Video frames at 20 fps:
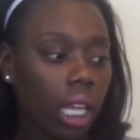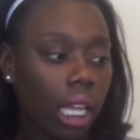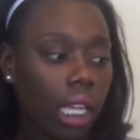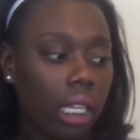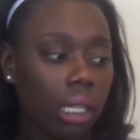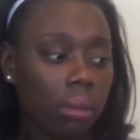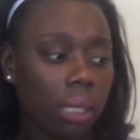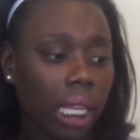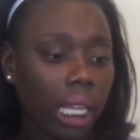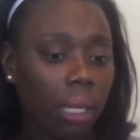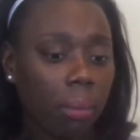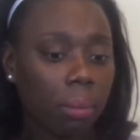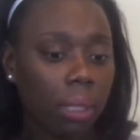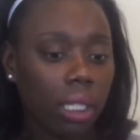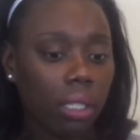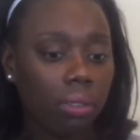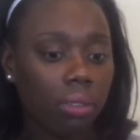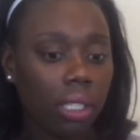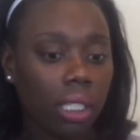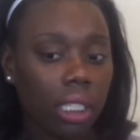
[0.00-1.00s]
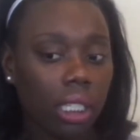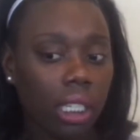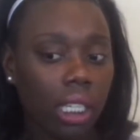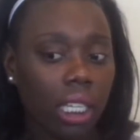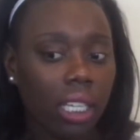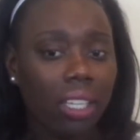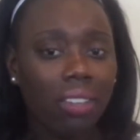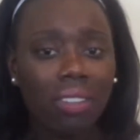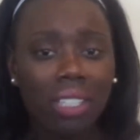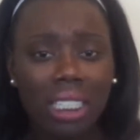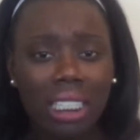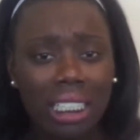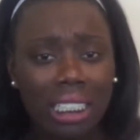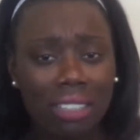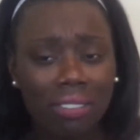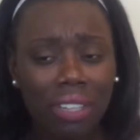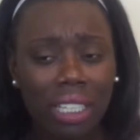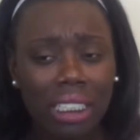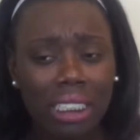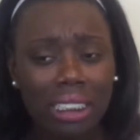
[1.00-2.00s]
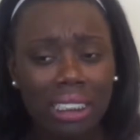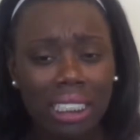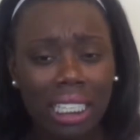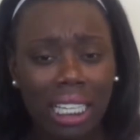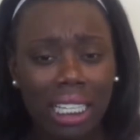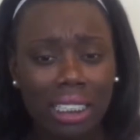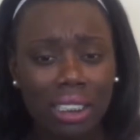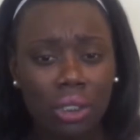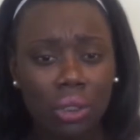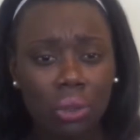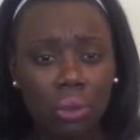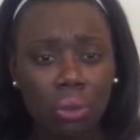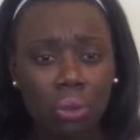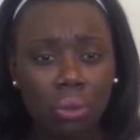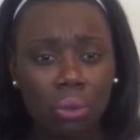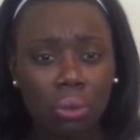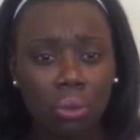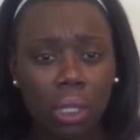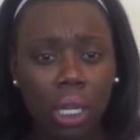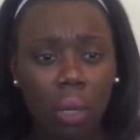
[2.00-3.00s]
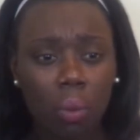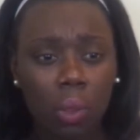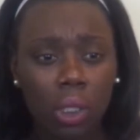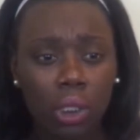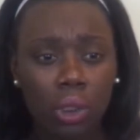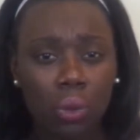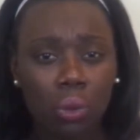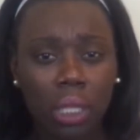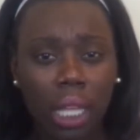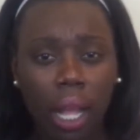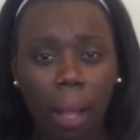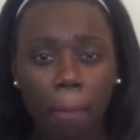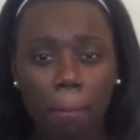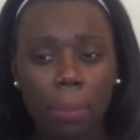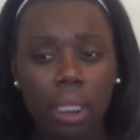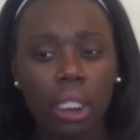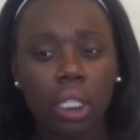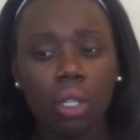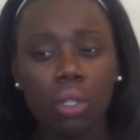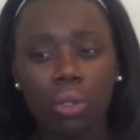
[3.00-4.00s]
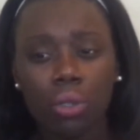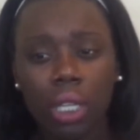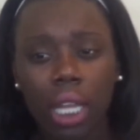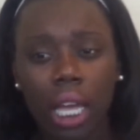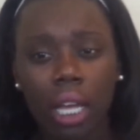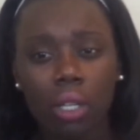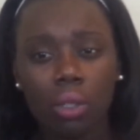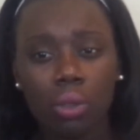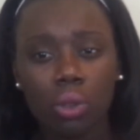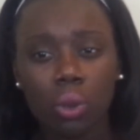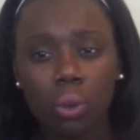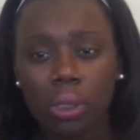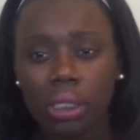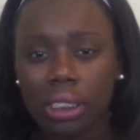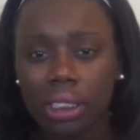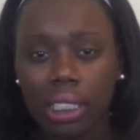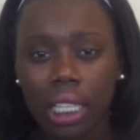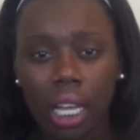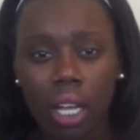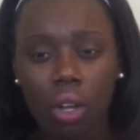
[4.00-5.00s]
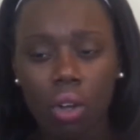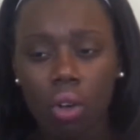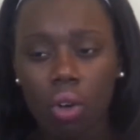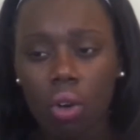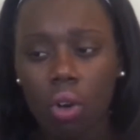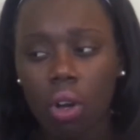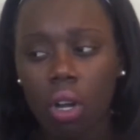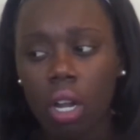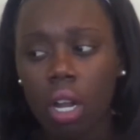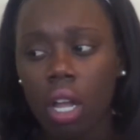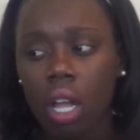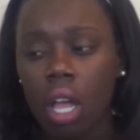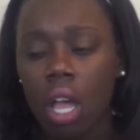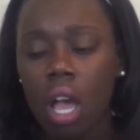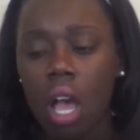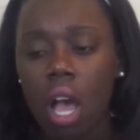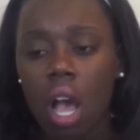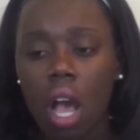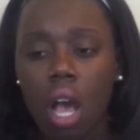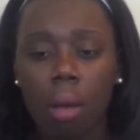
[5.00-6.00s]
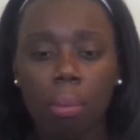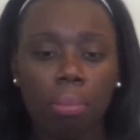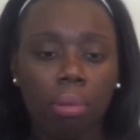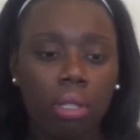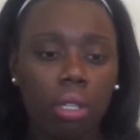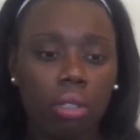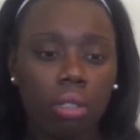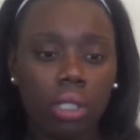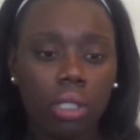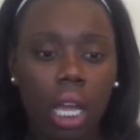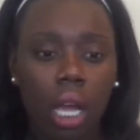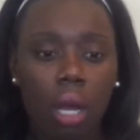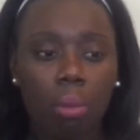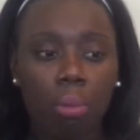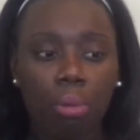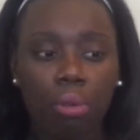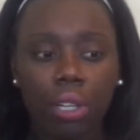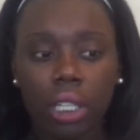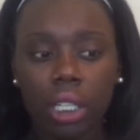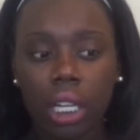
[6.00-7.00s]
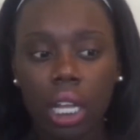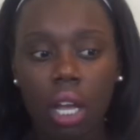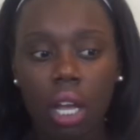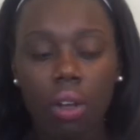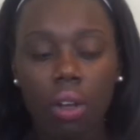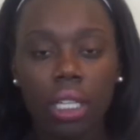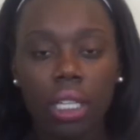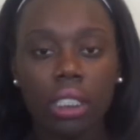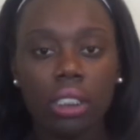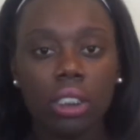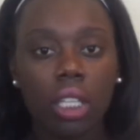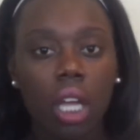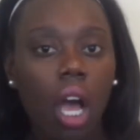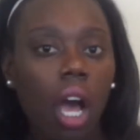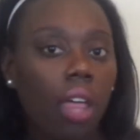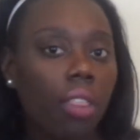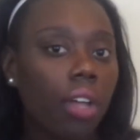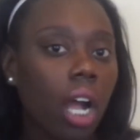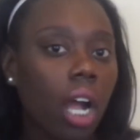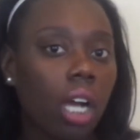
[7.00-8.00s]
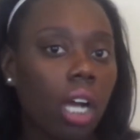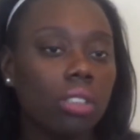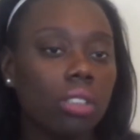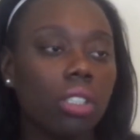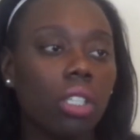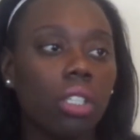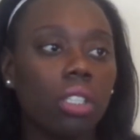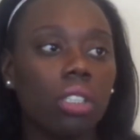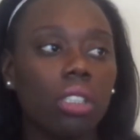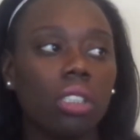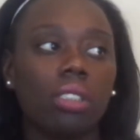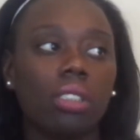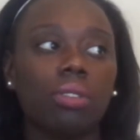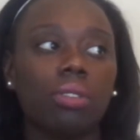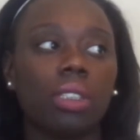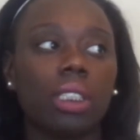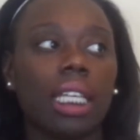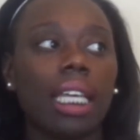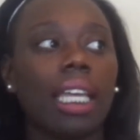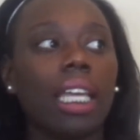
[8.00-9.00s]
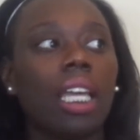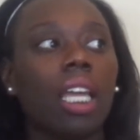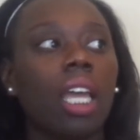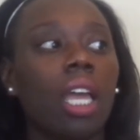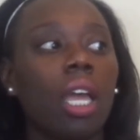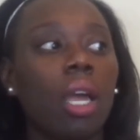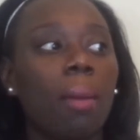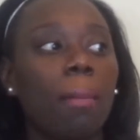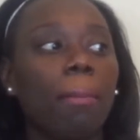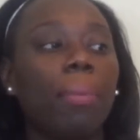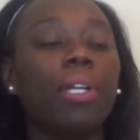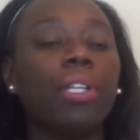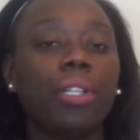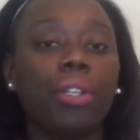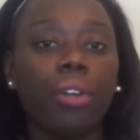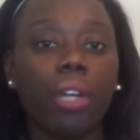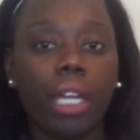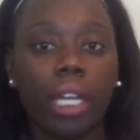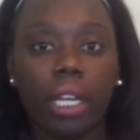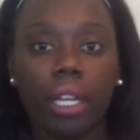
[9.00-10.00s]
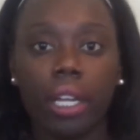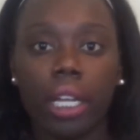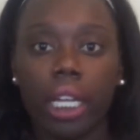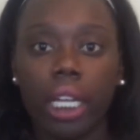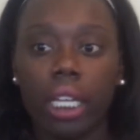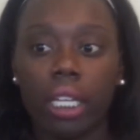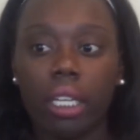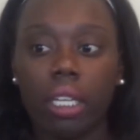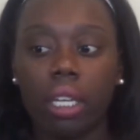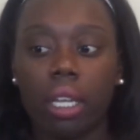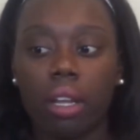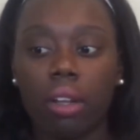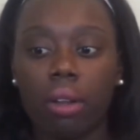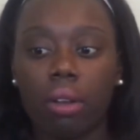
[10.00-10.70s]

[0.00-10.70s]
And like I'm even like if I decide I want to do like a blown out twist out or a blown out braid out, it's other alternatives like putting your hair in